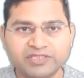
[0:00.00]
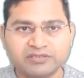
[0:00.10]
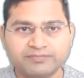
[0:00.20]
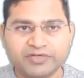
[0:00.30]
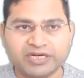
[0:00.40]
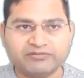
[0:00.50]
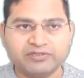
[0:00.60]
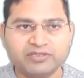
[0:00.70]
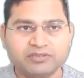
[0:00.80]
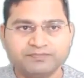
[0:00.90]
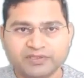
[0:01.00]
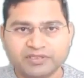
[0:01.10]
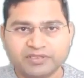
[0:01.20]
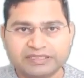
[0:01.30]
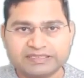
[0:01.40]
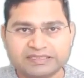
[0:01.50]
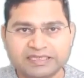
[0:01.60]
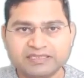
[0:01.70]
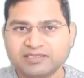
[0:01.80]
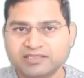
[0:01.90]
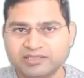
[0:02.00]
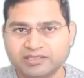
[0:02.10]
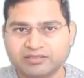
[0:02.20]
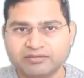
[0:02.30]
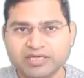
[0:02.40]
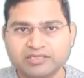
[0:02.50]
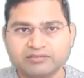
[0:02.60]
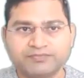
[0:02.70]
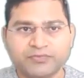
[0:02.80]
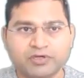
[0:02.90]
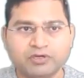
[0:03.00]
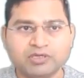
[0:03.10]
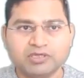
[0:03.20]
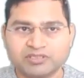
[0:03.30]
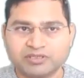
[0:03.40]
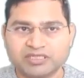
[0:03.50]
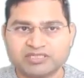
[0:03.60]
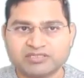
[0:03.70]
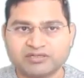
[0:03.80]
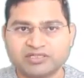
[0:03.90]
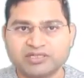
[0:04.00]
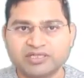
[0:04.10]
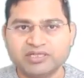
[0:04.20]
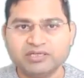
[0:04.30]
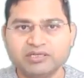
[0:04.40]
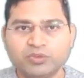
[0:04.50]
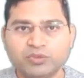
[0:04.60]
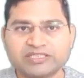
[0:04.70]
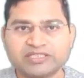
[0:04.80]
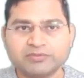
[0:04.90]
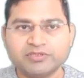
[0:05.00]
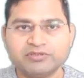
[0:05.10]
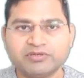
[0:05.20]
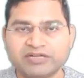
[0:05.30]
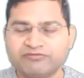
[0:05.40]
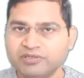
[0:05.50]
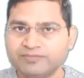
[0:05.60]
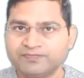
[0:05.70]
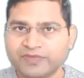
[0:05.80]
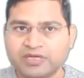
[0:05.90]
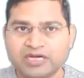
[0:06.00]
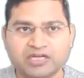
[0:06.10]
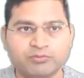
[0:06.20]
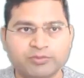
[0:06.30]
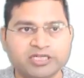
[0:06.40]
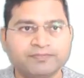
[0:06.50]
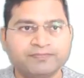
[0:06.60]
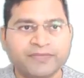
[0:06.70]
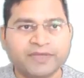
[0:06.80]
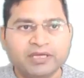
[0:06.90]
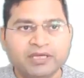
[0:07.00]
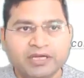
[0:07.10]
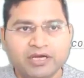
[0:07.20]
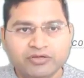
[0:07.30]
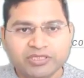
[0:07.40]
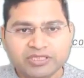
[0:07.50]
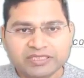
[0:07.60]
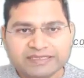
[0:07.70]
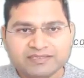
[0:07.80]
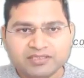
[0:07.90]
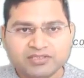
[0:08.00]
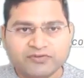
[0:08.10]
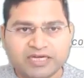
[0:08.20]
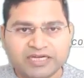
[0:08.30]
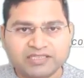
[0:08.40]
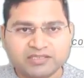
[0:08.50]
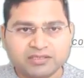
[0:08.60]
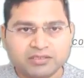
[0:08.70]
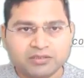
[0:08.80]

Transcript: this driver instance here, right? Or a constructor here which accepts the driver argument. Now, in the test search flights,